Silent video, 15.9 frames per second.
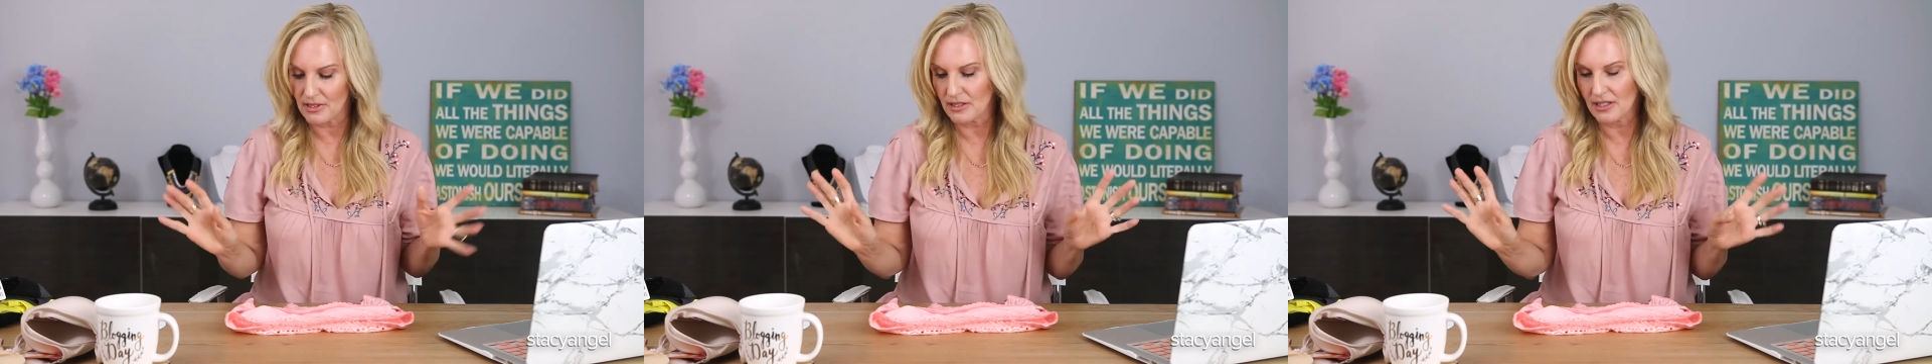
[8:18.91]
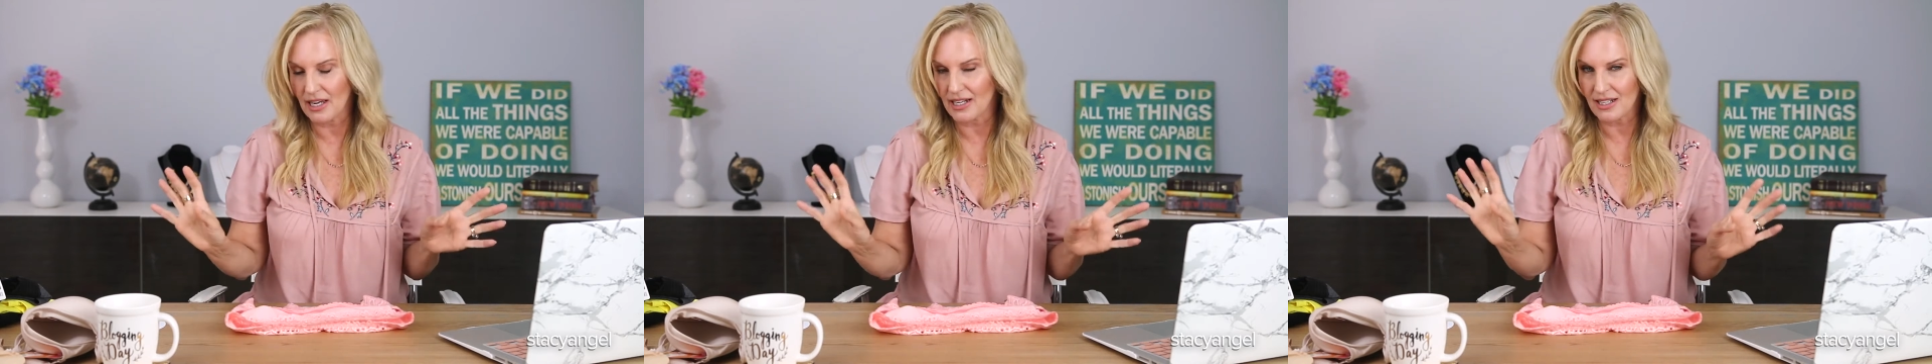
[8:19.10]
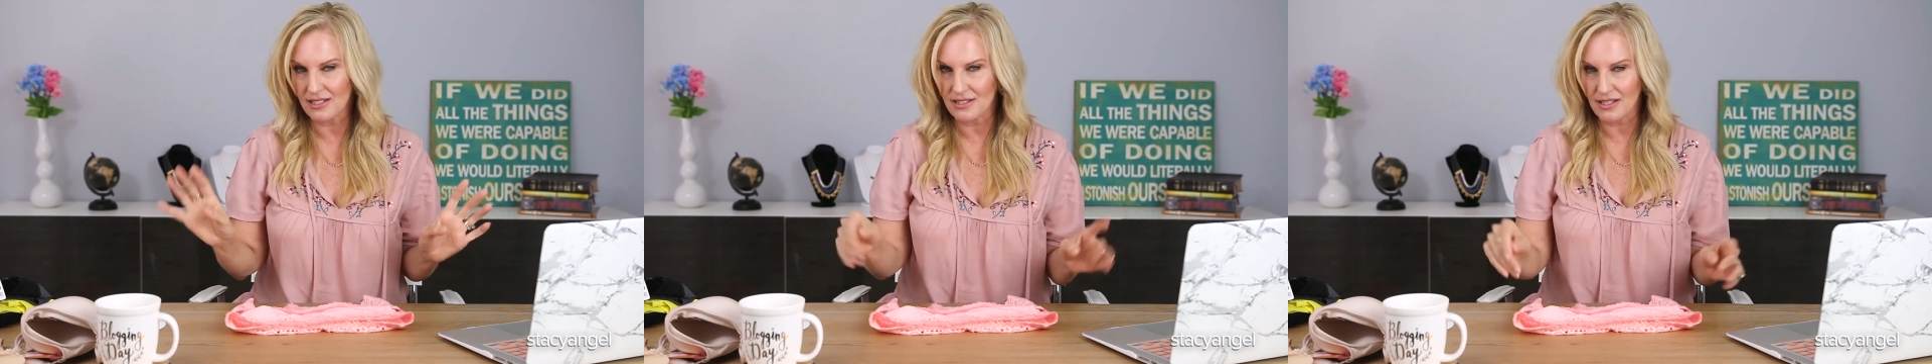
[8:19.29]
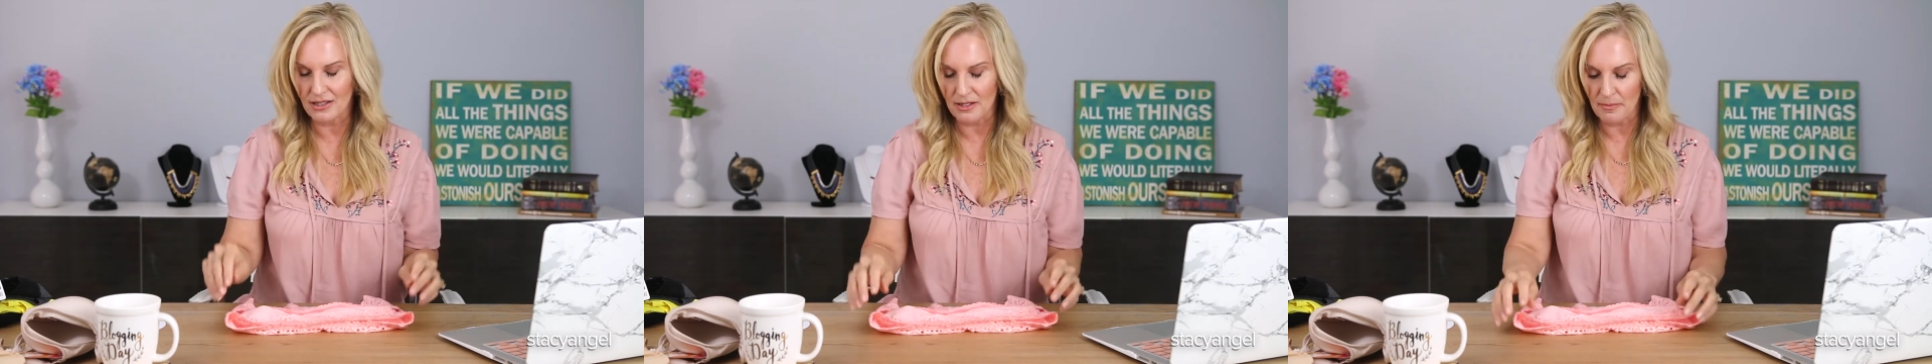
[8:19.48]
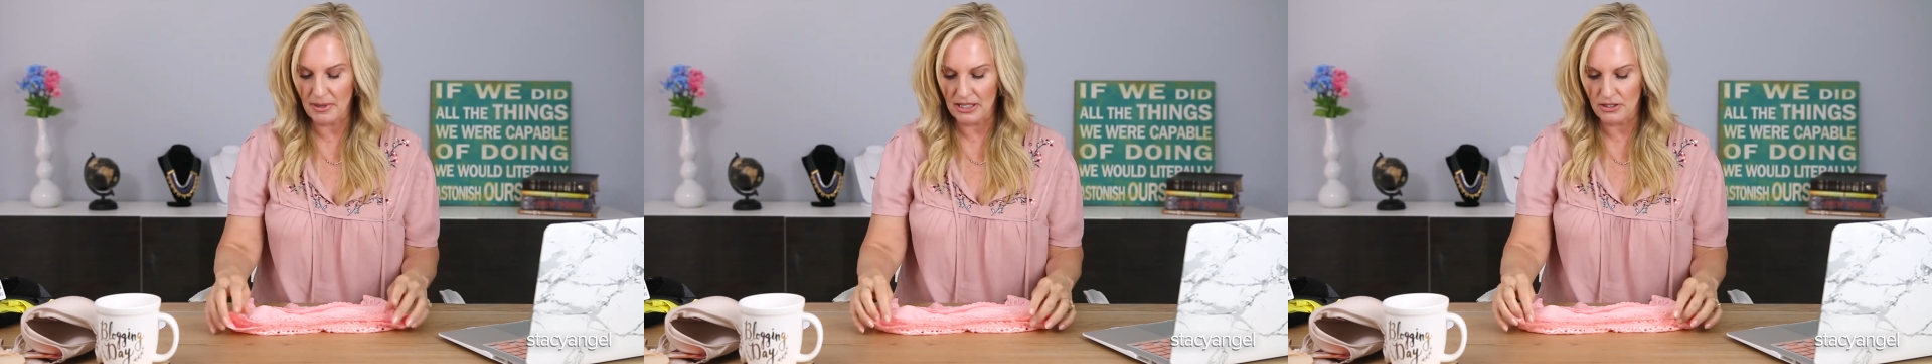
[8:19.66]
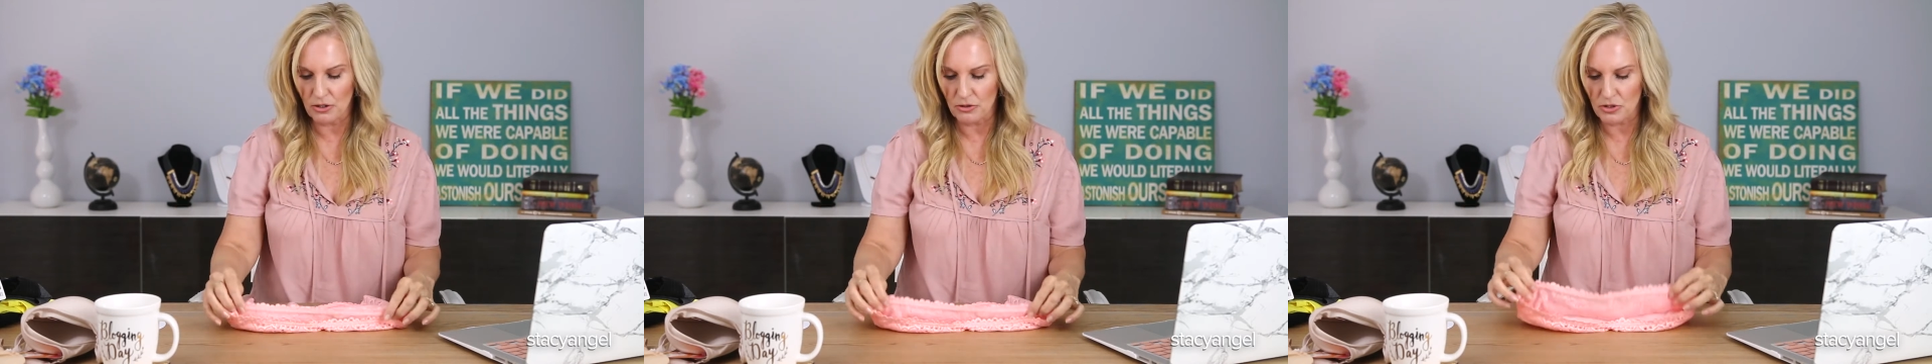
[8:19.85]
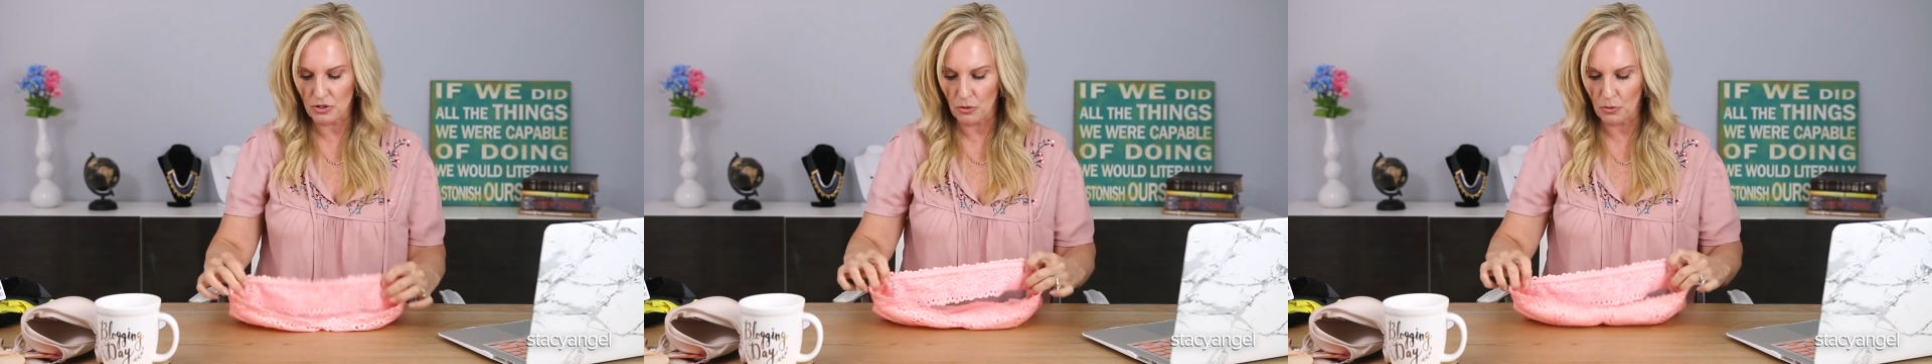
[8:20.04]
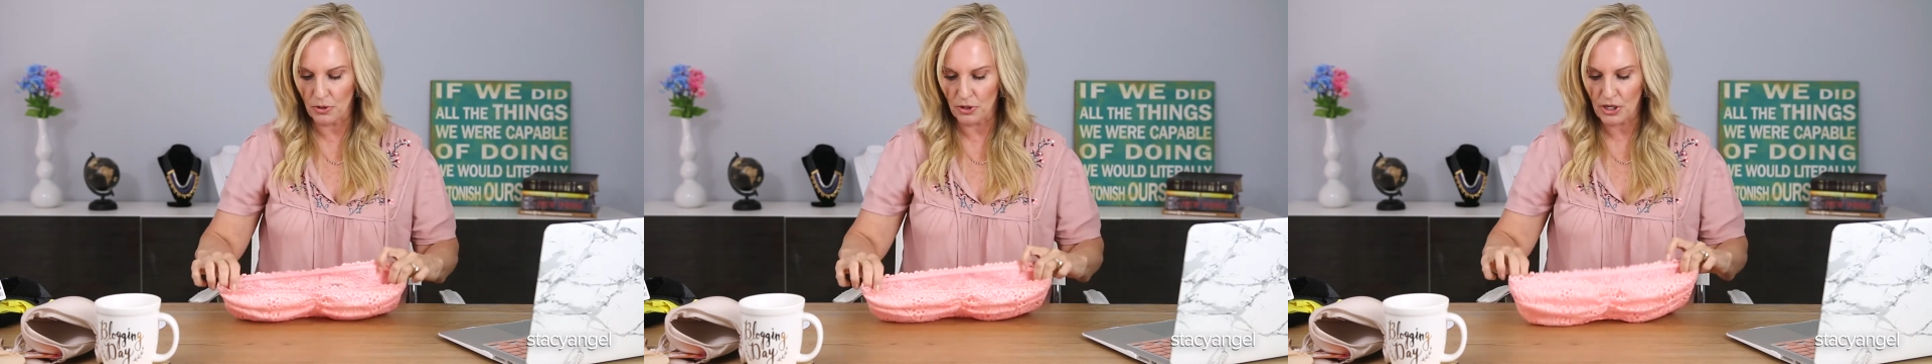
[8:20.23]
And like I said, the bandeaus
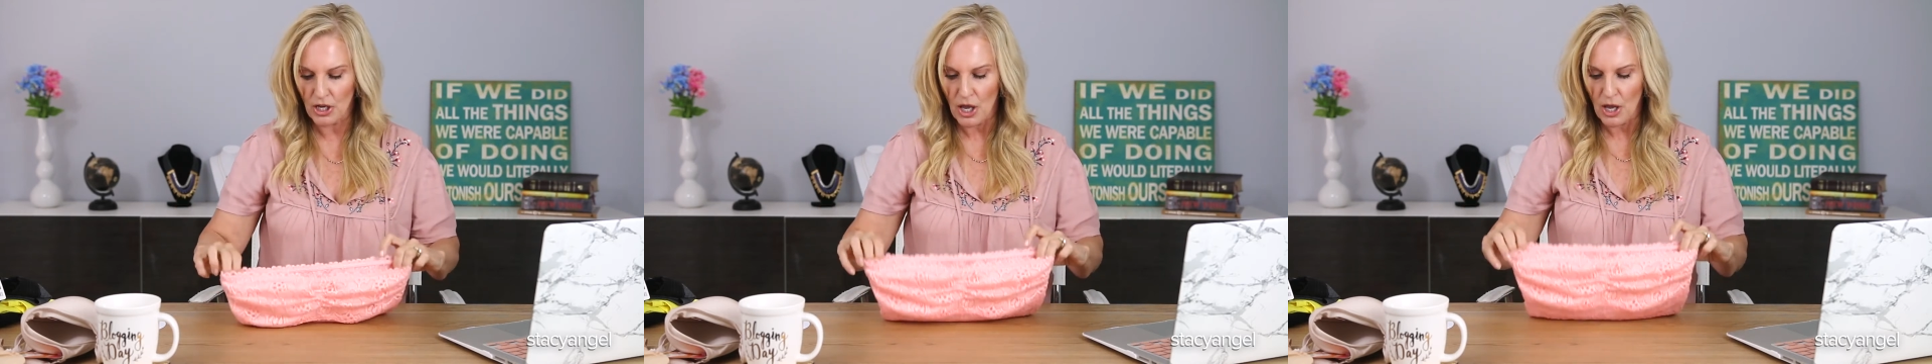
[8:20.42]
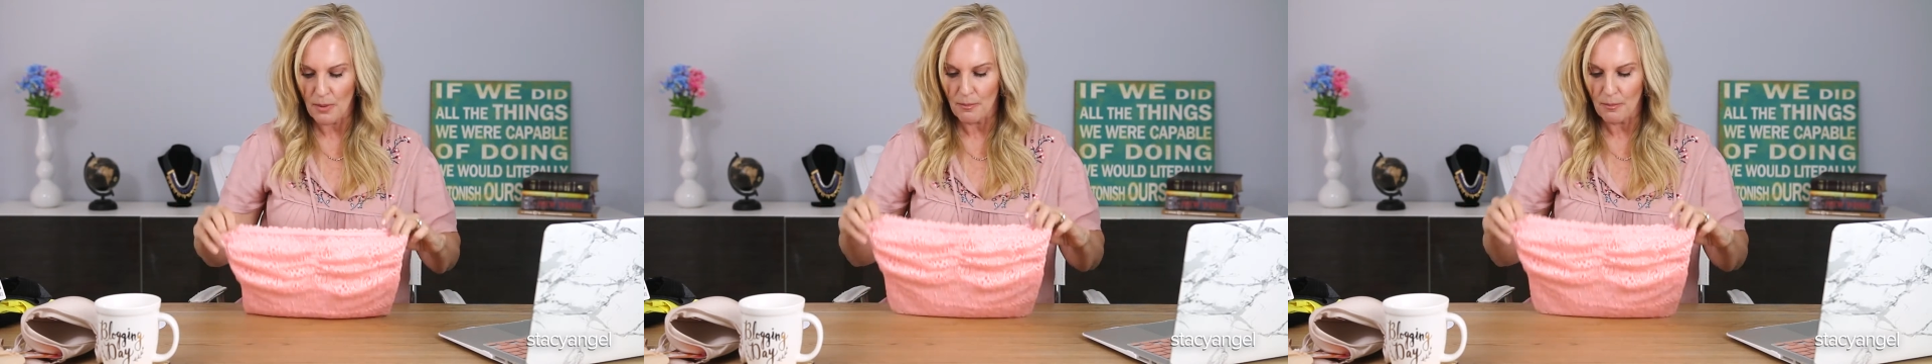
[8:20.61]
don't work,